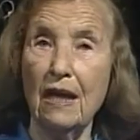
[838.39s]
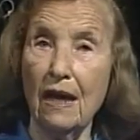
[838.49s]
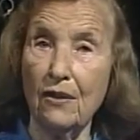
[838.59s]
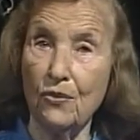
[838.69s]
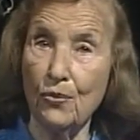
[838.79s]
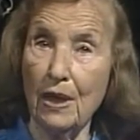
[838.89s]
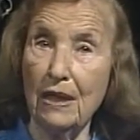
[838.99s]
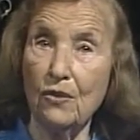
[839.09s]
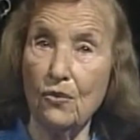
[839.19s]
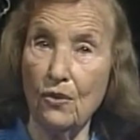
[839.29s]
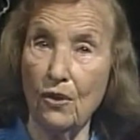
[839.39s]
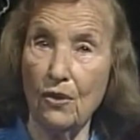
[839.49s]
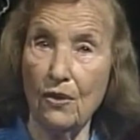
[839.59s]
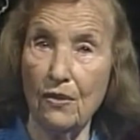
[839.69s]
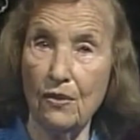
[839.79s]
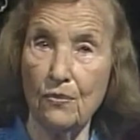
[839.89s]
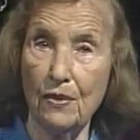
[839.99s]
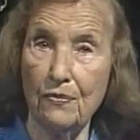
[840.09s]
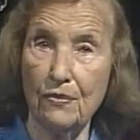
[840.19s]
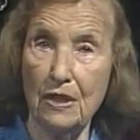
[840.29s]
are trained to look on the
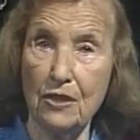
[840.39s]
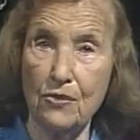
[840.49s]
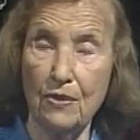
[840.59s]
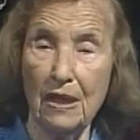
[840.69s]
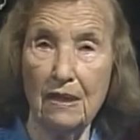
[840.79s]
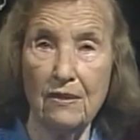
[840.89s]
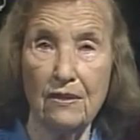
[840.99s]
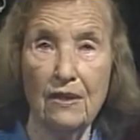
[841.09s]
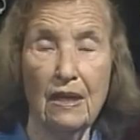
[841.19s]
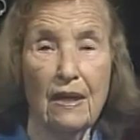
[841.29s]
refrigerator.